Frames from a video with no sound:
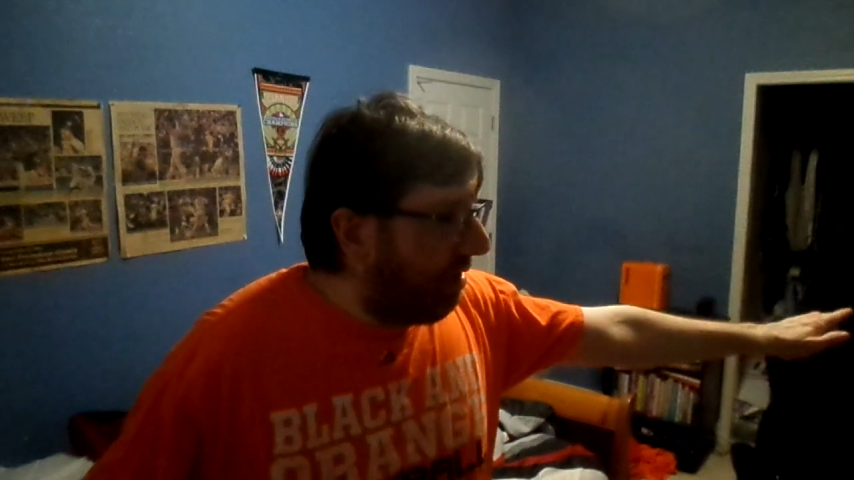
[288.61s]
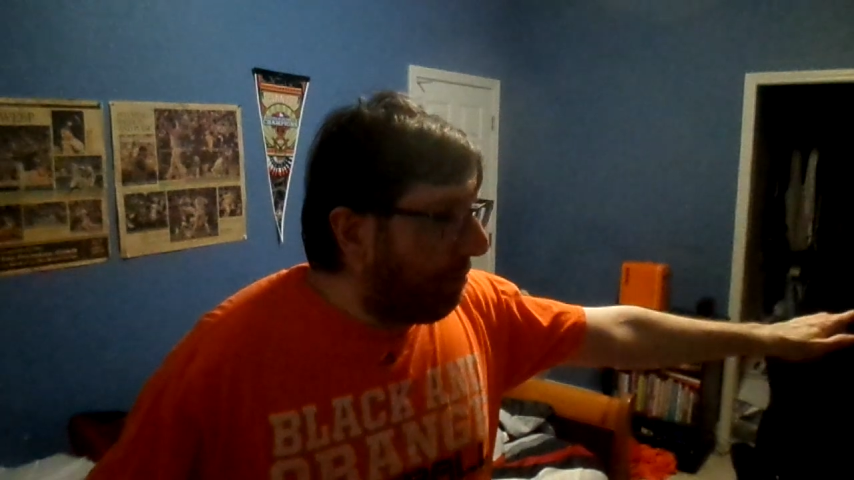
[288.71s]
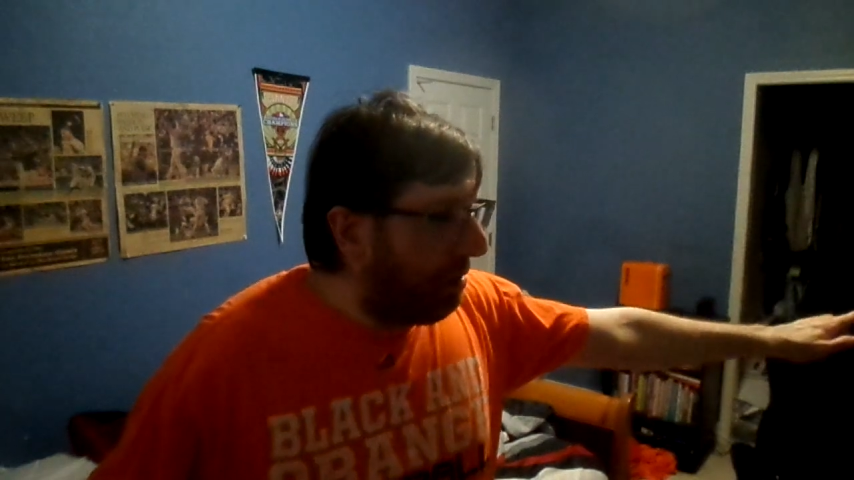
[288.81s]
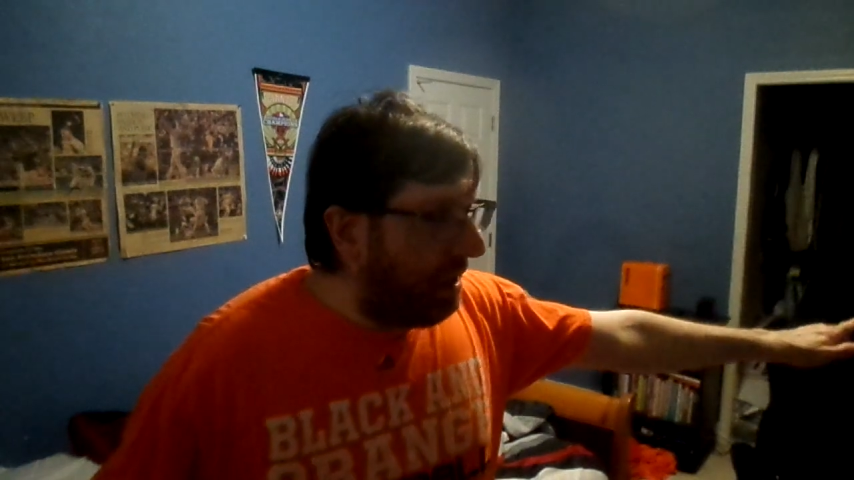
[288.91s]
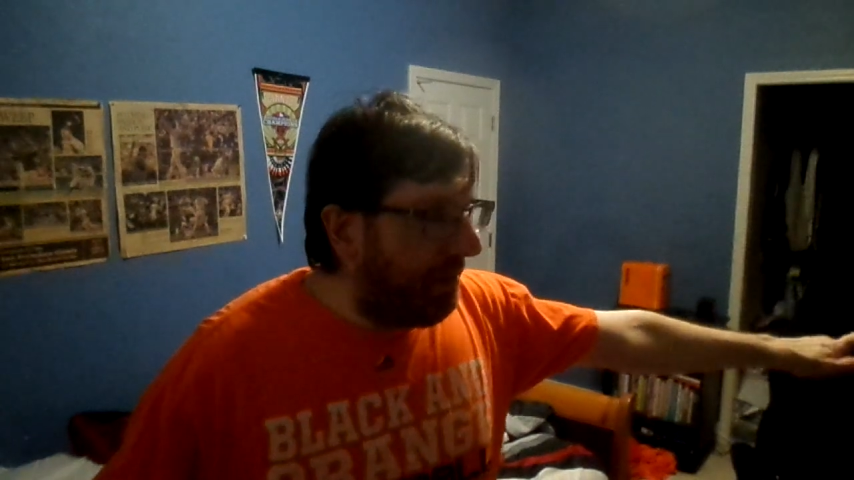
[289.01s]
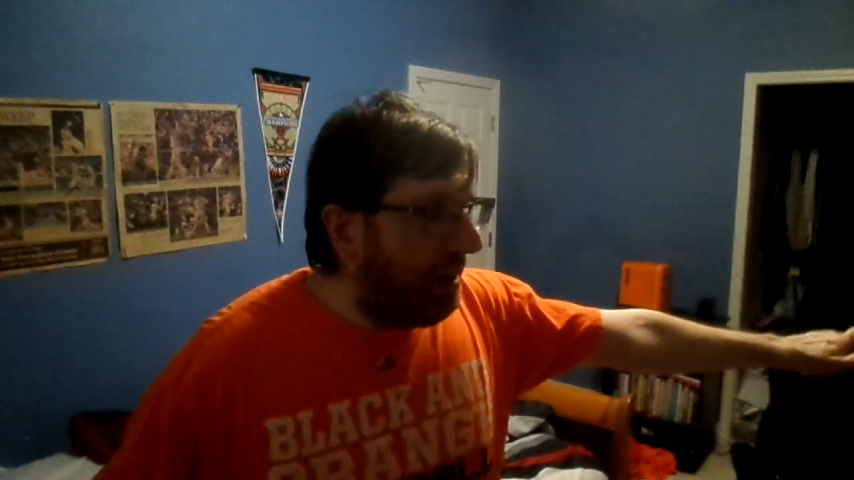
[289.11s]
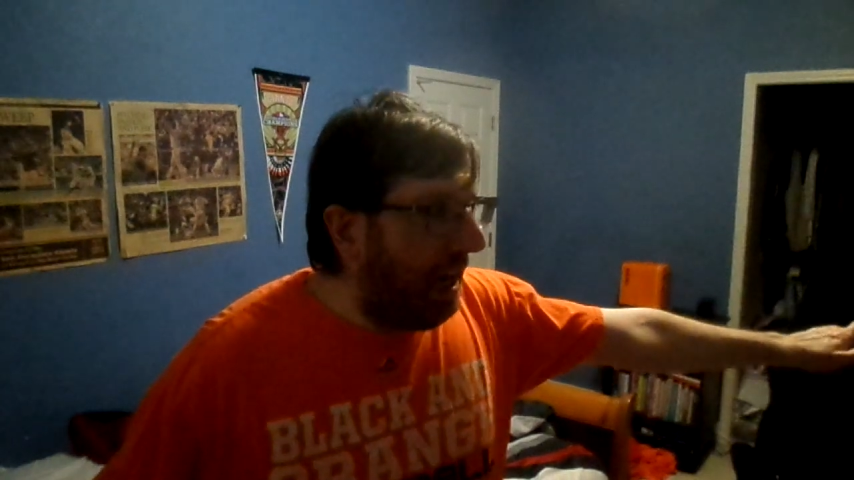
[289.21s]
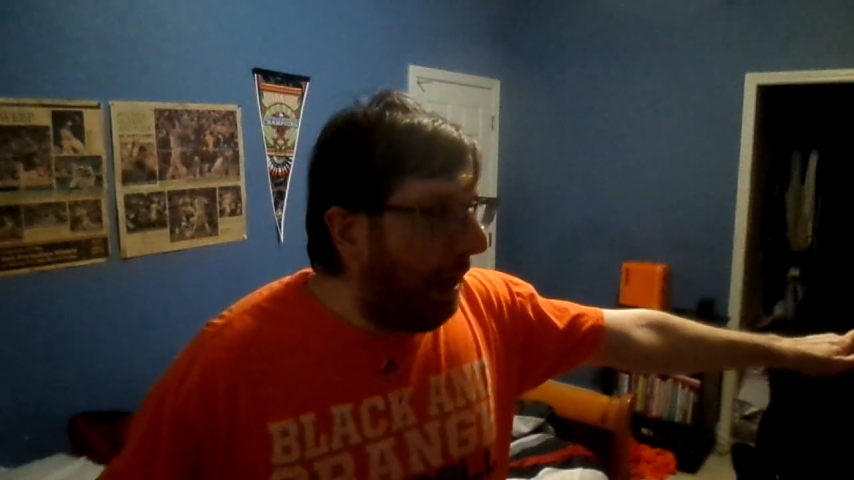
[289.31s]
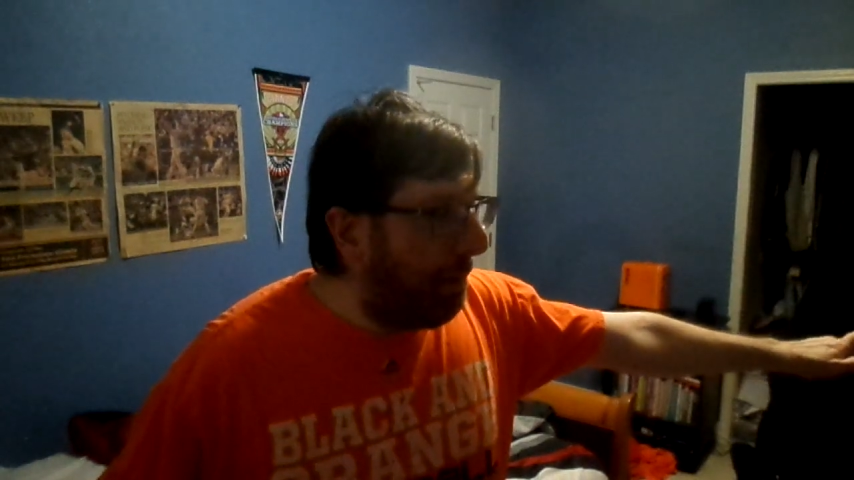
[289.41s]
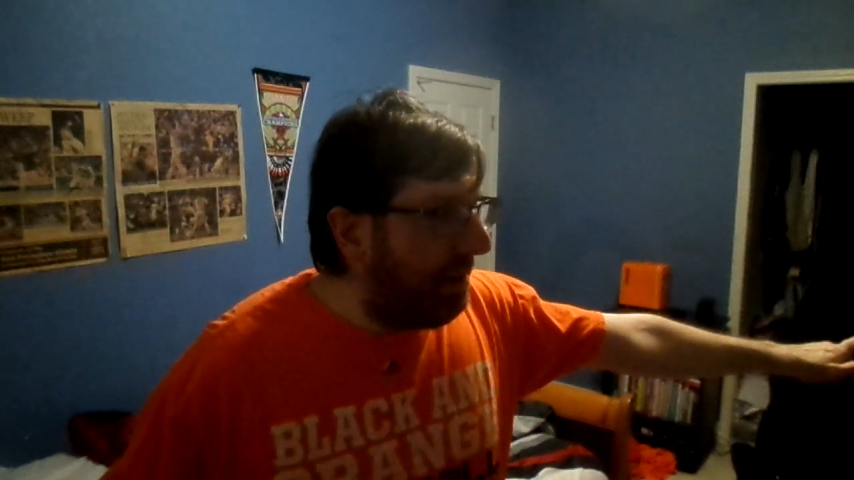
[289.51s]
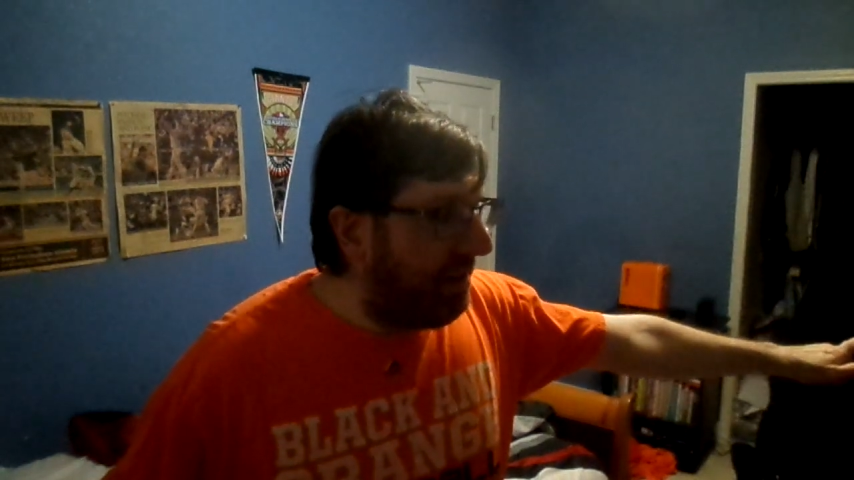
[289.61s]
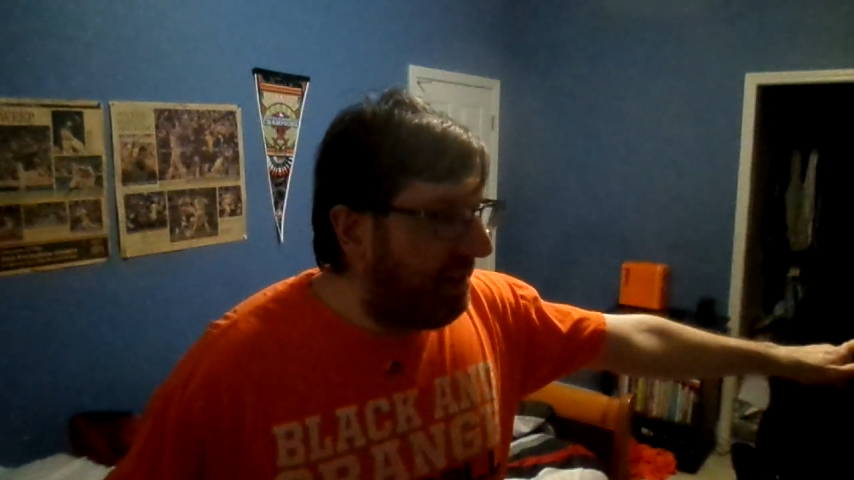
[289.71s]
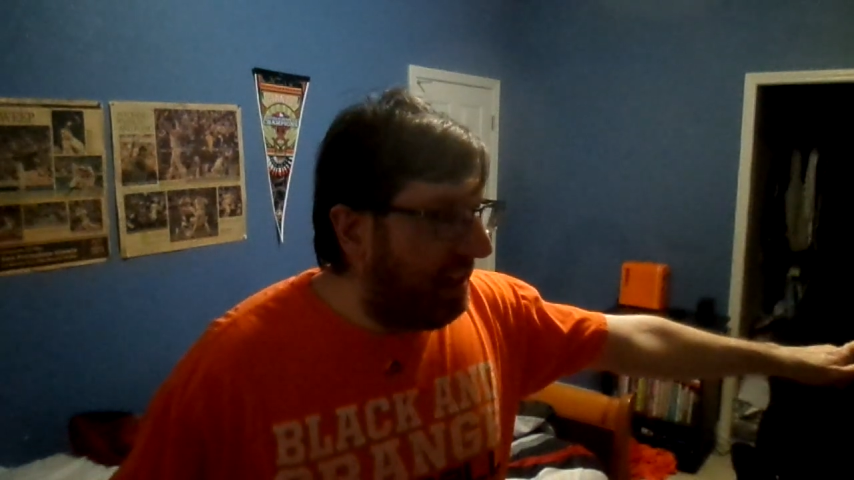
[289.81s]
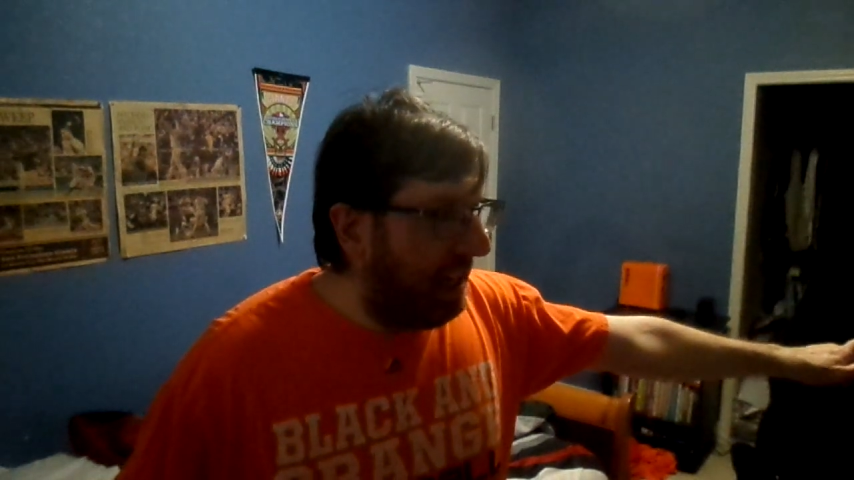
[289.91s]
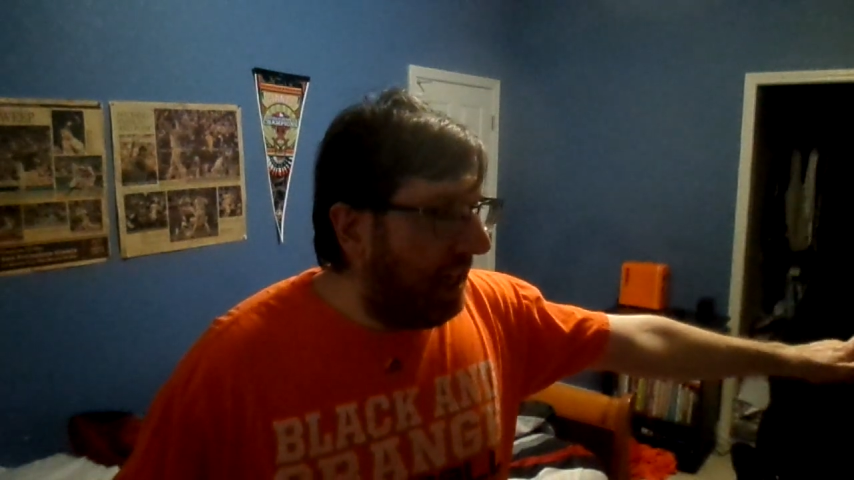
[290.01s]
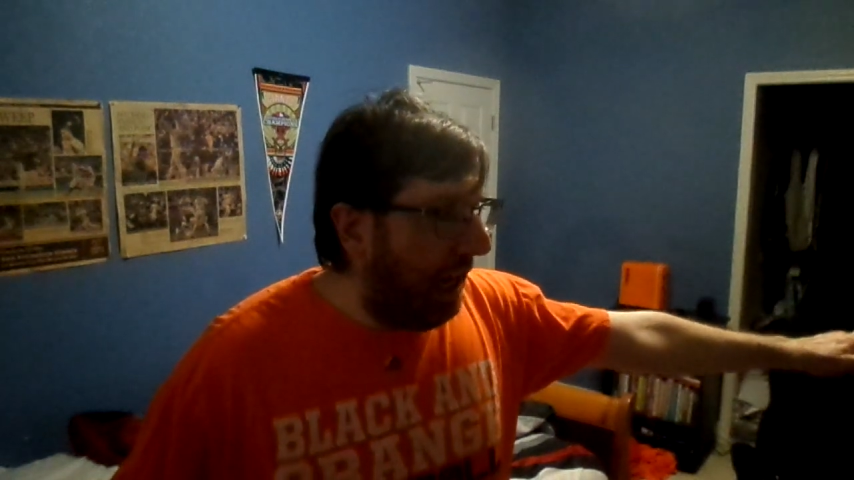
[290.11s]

whatever happens today,